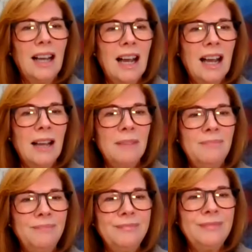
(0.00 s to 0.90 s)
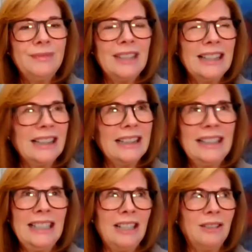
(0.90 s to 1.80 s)
um
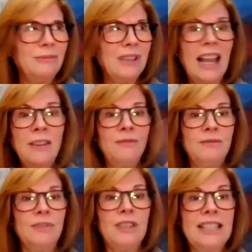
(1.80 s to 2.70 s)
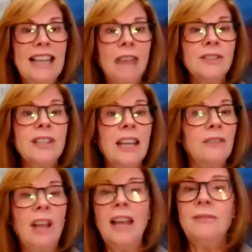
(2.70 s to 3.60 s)
yeah. you know life the downside
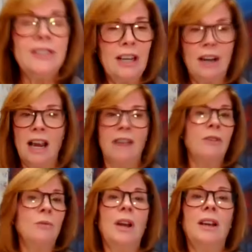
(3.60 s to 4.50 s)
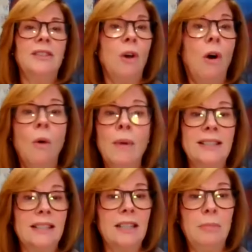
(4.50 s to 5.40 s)
of life is there everywhere it's
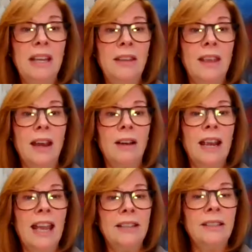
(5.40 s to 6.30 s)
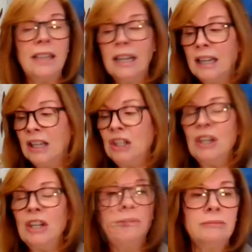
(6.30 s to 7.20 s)
always going to be there mm. and you
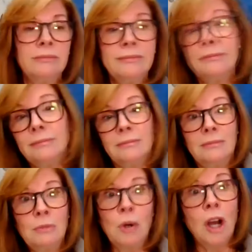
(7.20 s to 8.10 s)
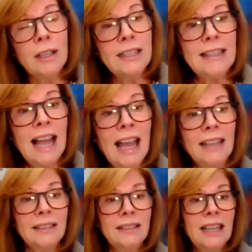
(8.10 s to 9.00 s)
know we're all going to die
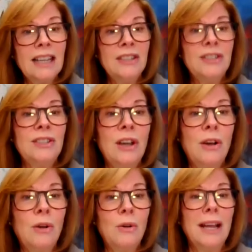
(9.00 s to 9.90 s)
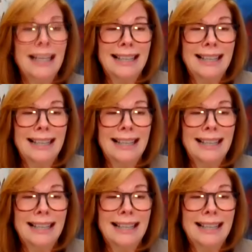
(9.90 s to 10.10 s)
so